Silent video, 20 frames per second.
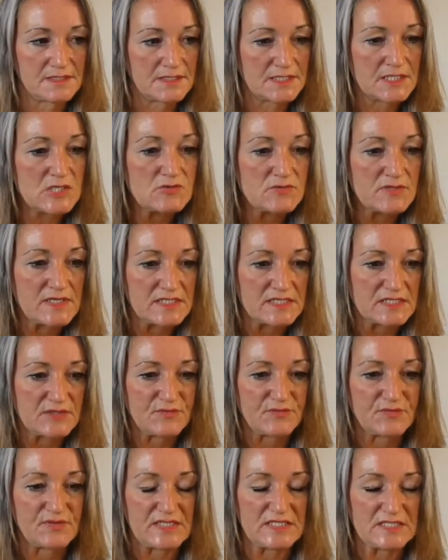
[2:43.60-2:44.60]
quite a
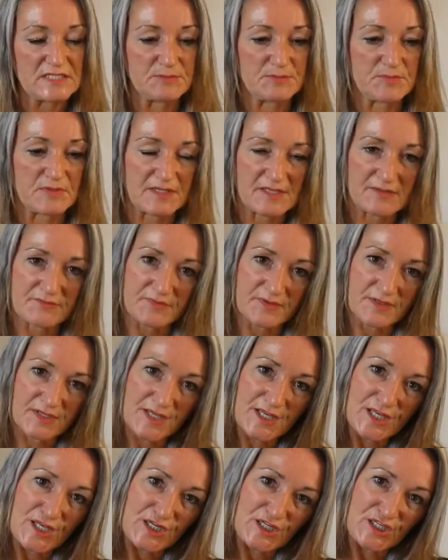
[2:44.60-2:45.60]
feat, but I've
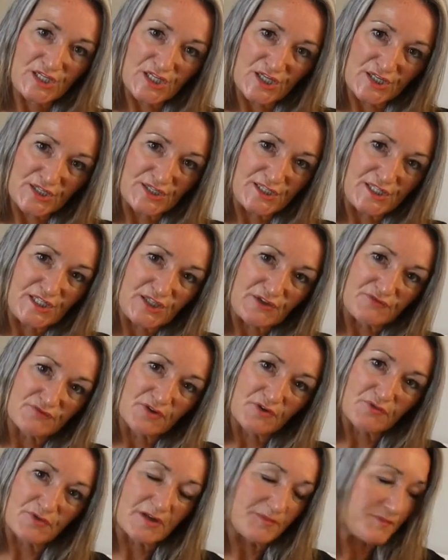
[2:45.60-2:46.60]
learned that you
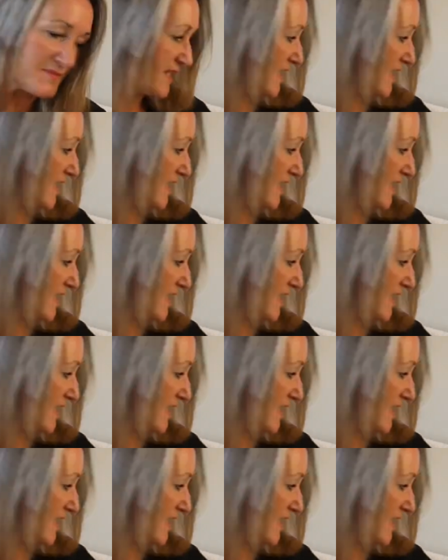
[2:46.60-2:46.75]
roll up the